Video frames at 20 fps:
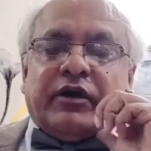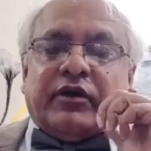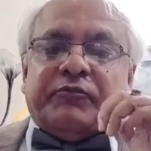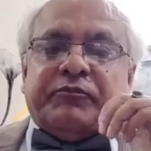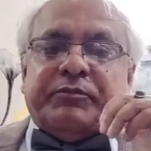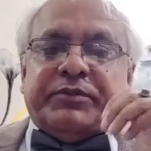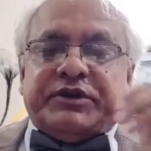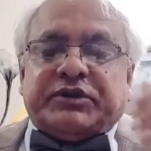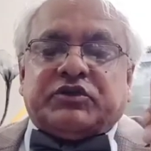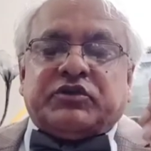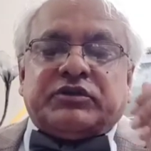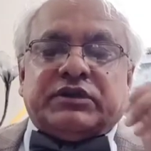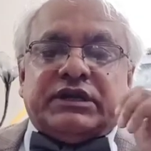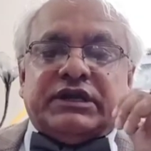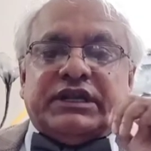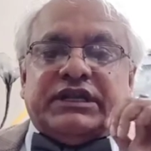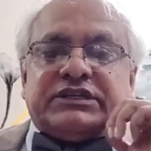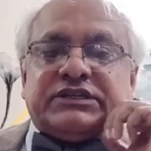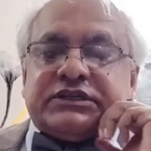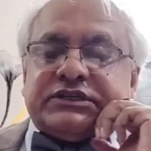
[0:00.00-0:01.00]
a better
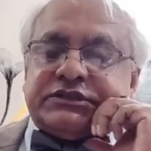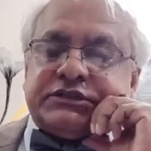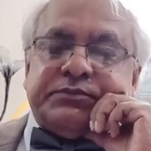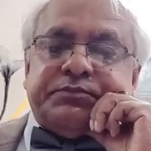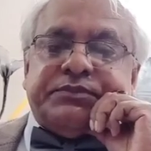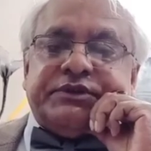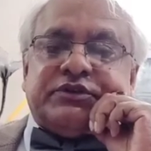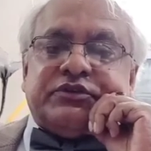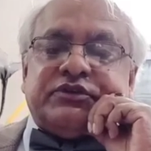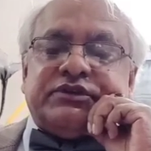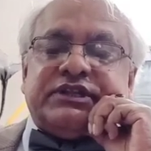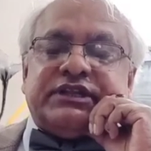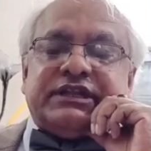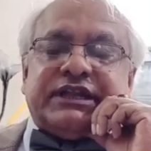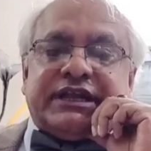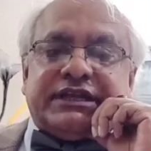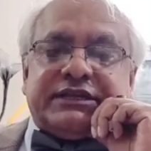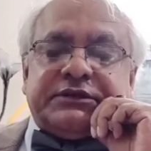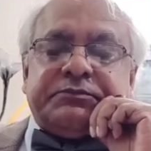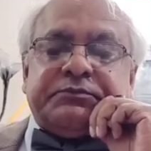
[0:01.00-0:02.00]
relationship between the
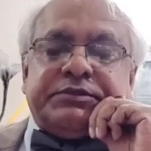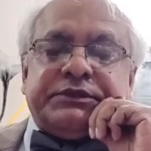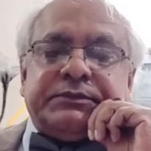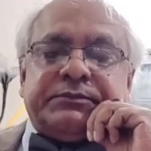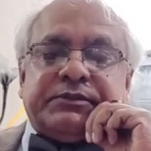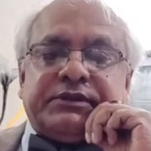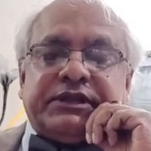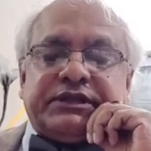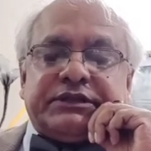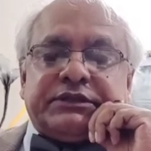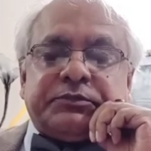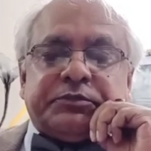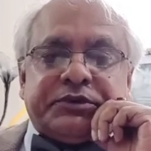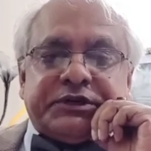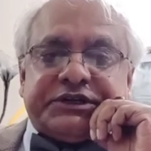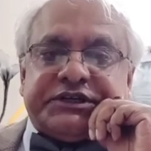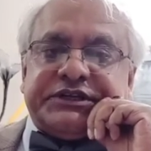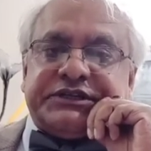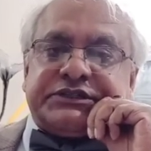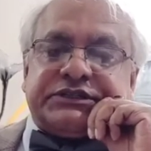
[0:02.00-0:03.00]
native people and the
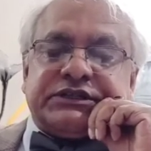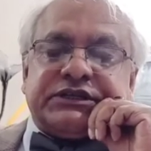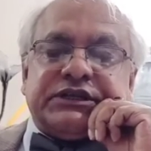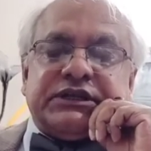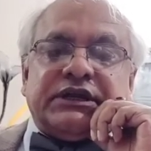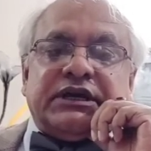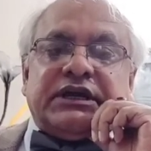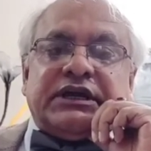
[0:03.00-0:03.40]
British.